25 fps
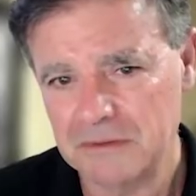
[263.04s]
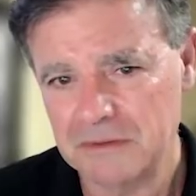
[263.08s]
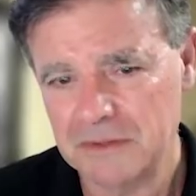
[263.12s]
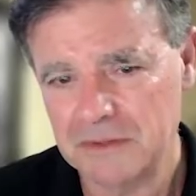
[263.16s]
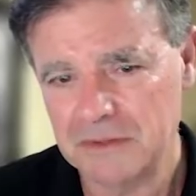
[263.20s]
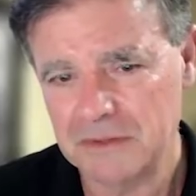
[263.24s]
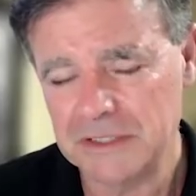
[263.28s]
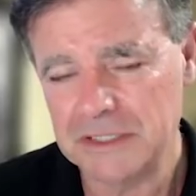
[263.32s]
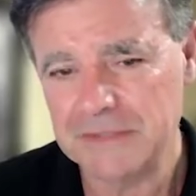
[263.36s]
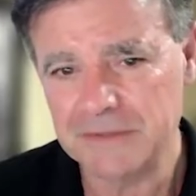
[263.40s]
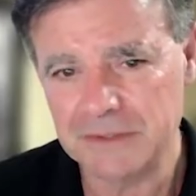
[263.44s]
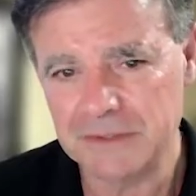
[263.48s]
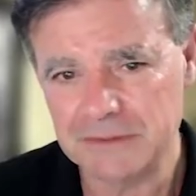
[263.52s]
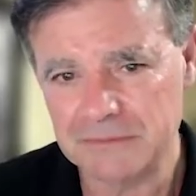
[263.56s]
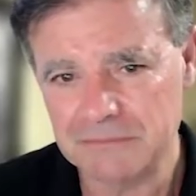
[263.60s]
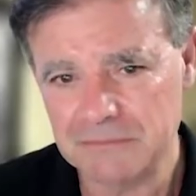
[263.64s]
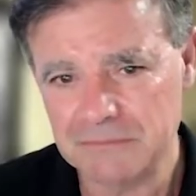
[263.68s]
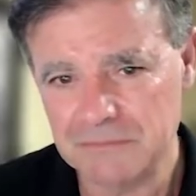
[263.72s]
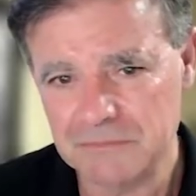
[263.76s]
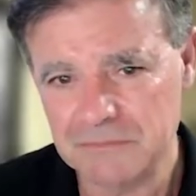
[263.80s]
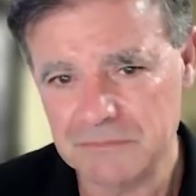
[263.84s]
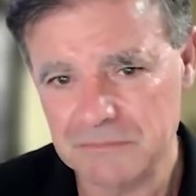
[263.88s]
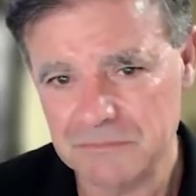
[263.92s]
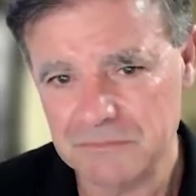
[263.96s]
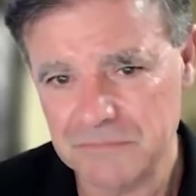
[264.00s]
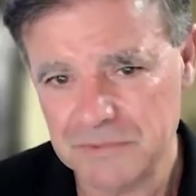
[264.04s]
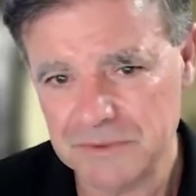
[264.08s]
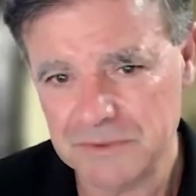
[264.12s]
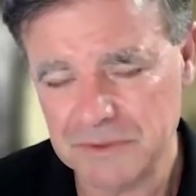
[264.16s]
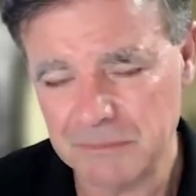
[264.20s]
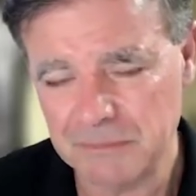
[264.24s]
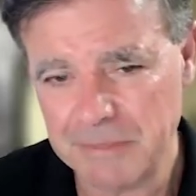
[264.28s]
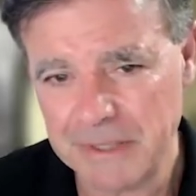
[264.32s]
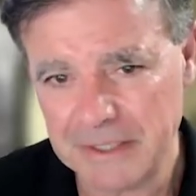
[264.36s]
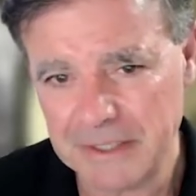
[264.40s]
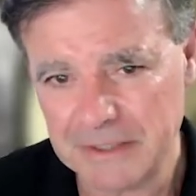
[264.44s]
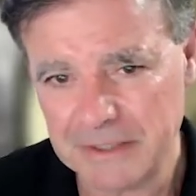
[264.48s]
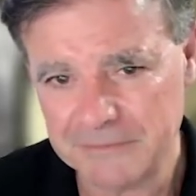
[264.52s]
given
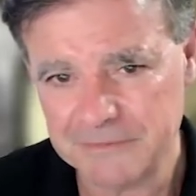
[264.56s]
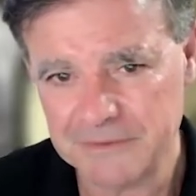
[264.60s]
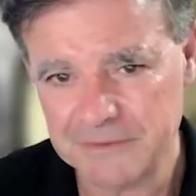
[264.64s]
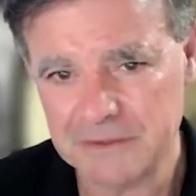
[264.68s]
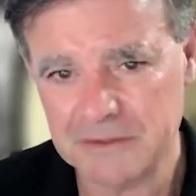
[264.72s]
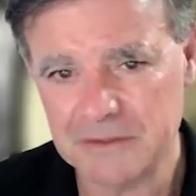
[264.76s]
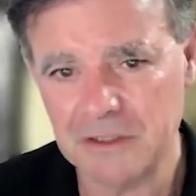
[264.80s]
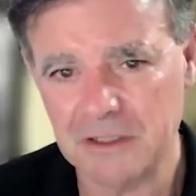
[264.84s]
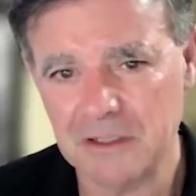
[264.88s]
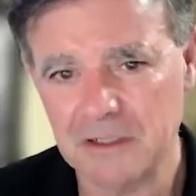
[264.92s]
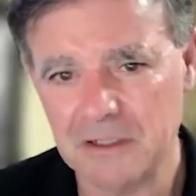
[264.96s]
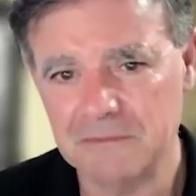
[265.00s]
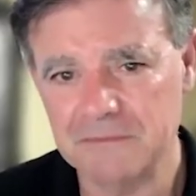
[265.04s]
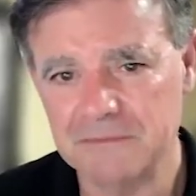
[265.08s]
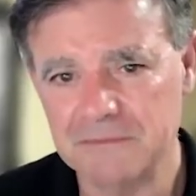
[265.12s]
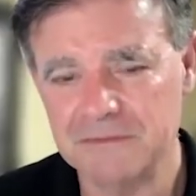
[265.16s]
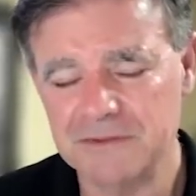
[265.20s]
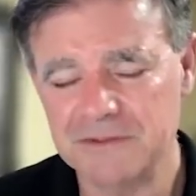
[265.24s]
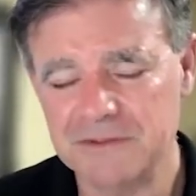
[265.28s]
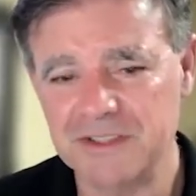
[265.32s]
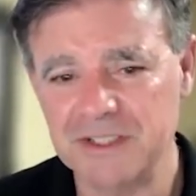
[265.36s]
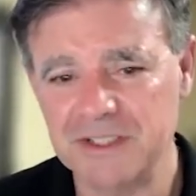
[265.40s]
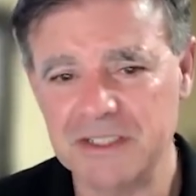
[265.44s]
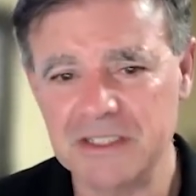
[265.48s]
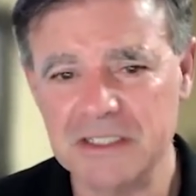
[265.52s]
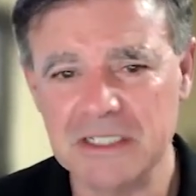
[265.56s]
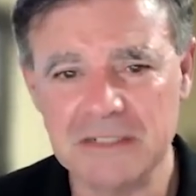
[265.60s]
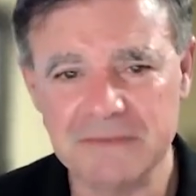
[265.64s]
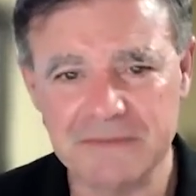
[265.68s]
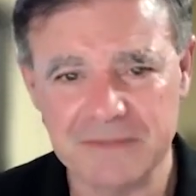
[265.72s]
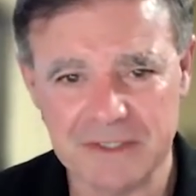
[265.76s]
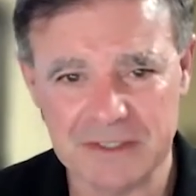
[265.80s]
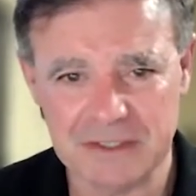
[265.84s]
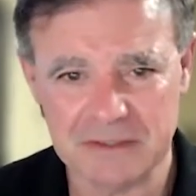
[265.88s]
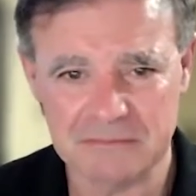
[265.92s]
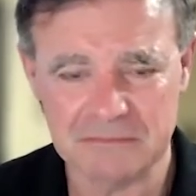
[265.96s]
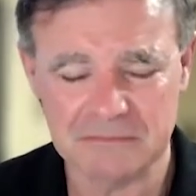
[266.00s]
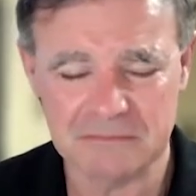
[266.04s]
the benefit of
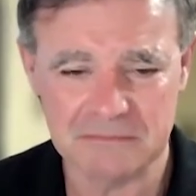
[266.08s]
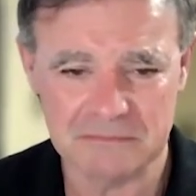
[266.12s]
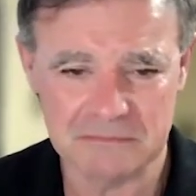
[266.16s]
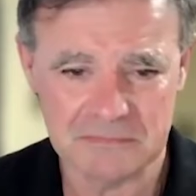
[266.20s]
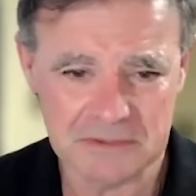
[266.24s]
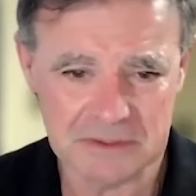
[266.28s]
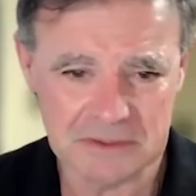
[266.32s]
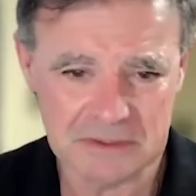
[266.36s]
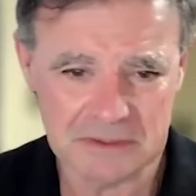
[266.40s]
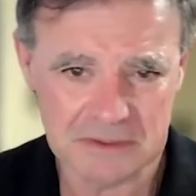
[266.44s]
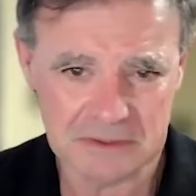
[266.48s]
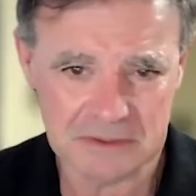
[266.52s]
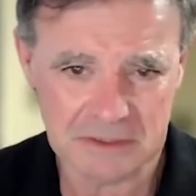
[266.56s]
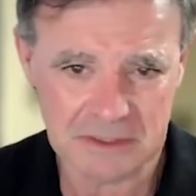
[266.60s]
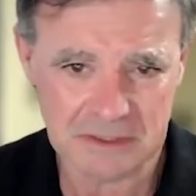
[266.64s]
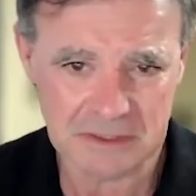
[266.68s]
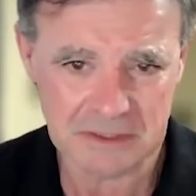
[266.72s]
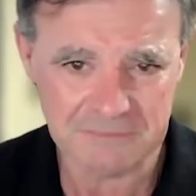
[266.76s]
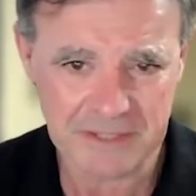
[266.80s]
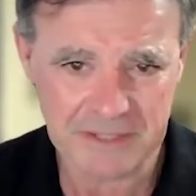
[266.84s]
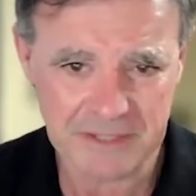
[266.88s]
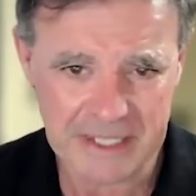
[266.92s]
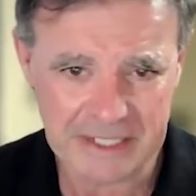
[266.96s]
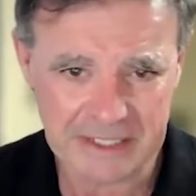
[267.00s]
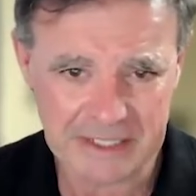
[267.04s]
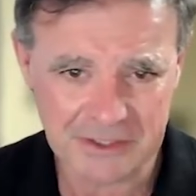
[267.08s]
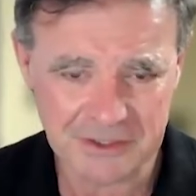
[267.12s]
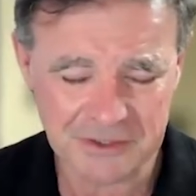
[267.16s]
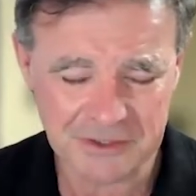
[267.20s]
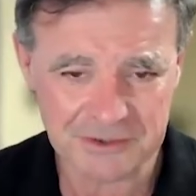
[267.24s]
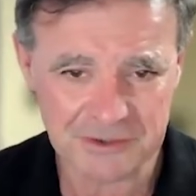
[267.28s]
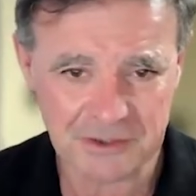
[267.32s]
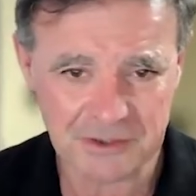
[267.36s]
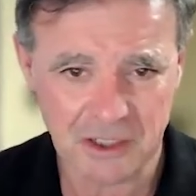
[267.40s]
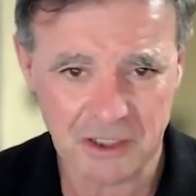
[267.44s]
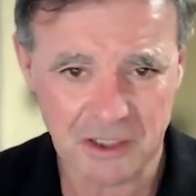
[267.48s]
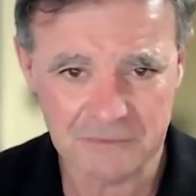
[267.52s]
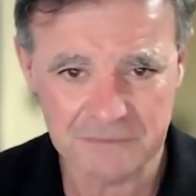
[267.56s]
significant
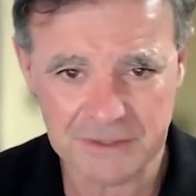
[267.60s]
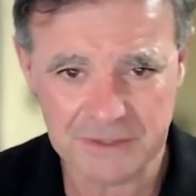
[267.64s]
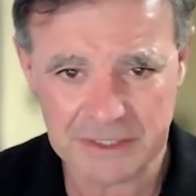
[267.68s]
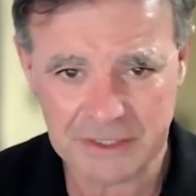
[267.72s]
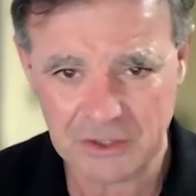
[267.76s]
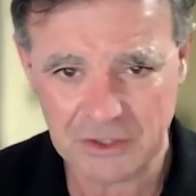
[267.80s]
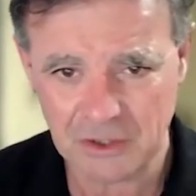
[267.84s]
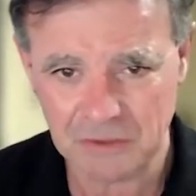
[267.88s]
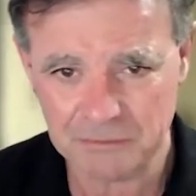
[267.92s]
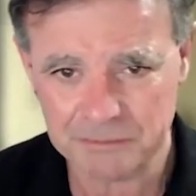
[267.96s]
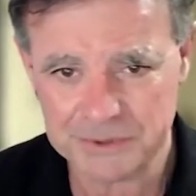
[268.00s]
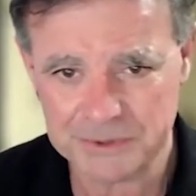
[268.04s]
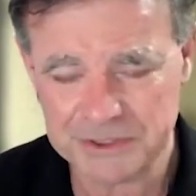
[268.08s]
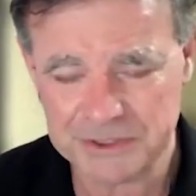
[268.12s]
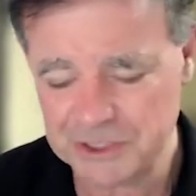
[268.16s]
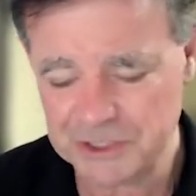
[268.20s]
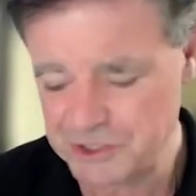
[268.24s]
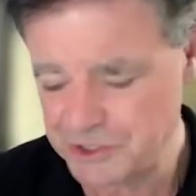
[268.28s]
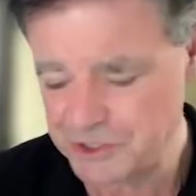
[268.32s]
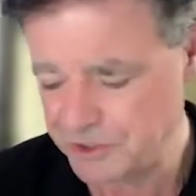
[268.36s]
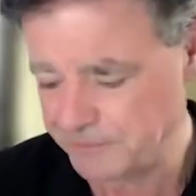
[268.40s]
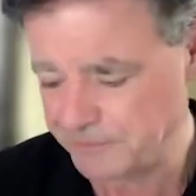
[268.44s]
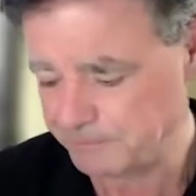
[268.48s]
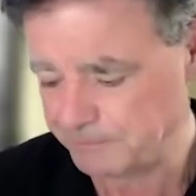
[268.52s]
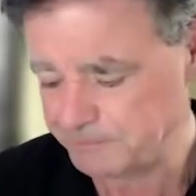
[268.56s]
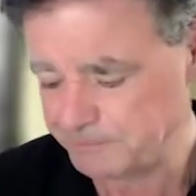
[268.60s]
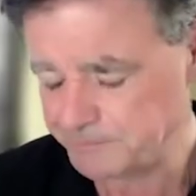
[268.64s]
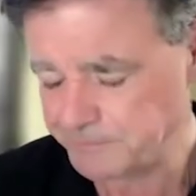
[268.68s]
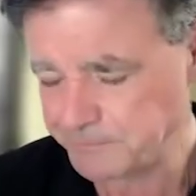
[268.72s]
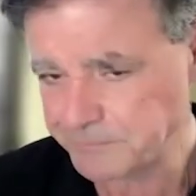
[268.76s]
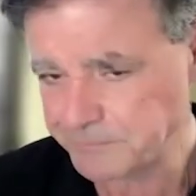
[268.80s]
advantages over their competition.